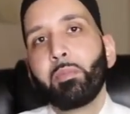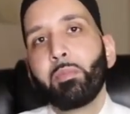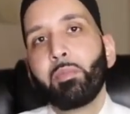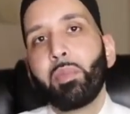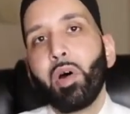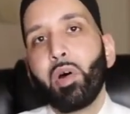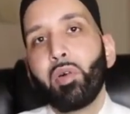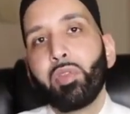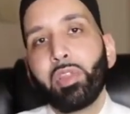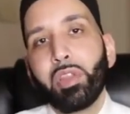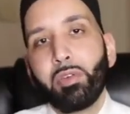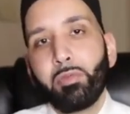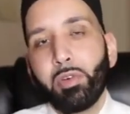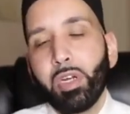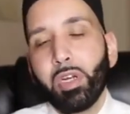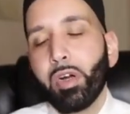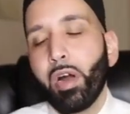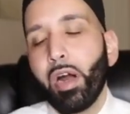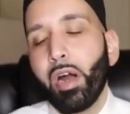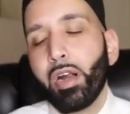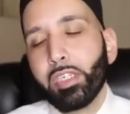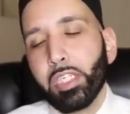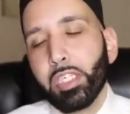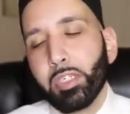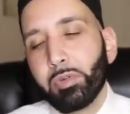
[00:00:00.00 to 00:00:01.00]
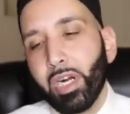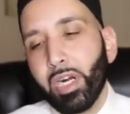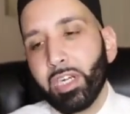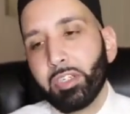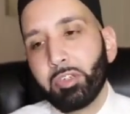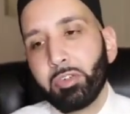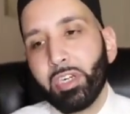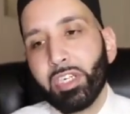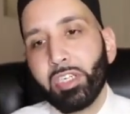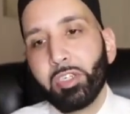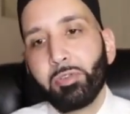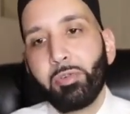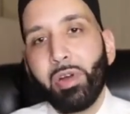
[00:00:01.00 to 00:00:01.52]
both in regards to our
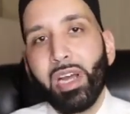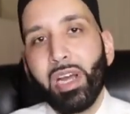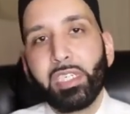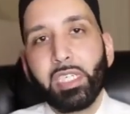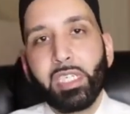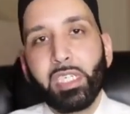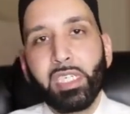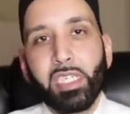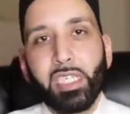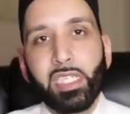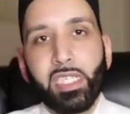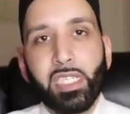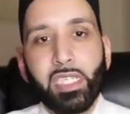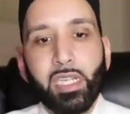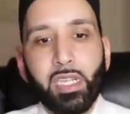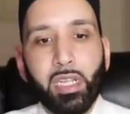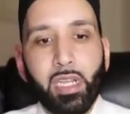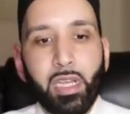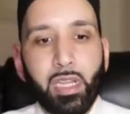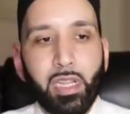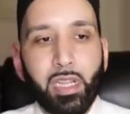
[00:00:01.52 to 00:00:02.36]
transgressions